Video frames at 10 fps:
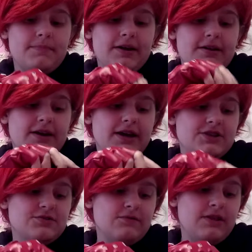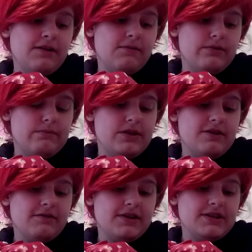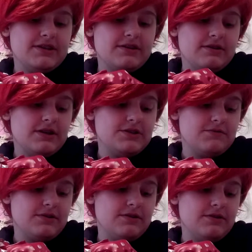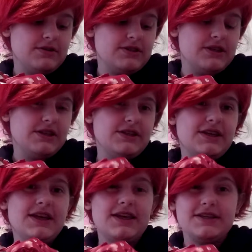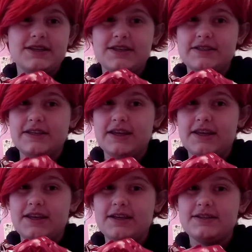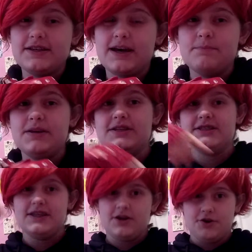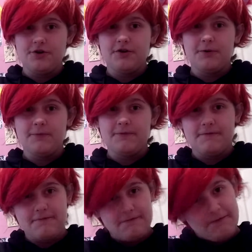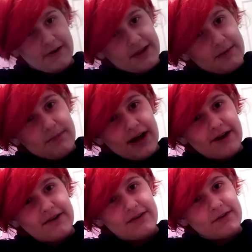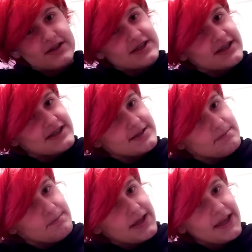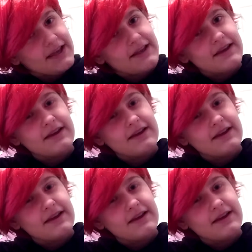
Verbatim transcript: But I just really want to be noticed. I just want to sing to kids and see kids happy to see their good old friendly pirate, which is me.